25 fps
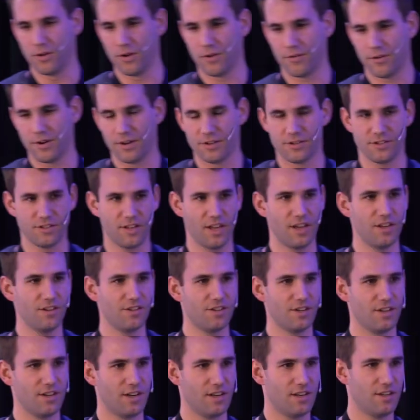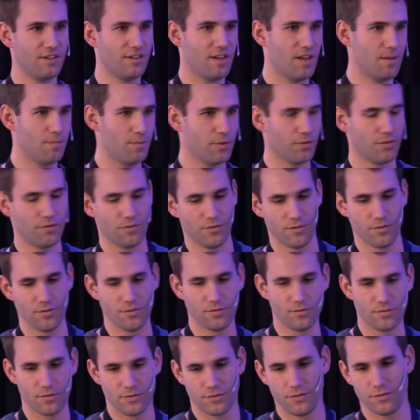LoRa station that is able
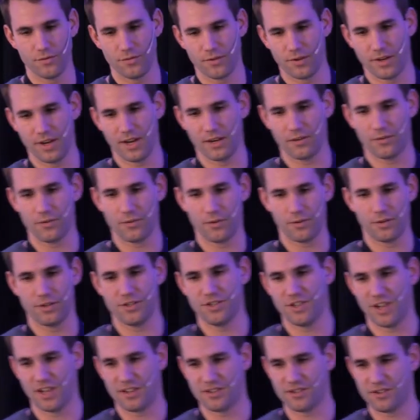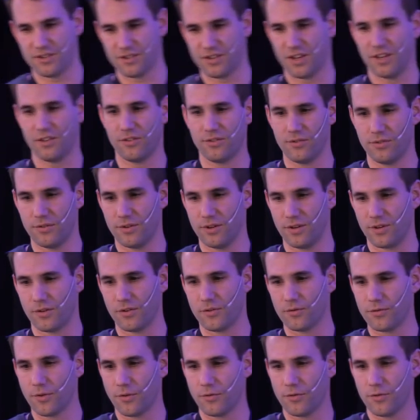to, to connect to all these sensors and to the
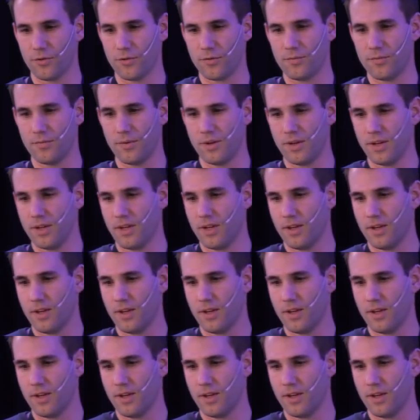control room.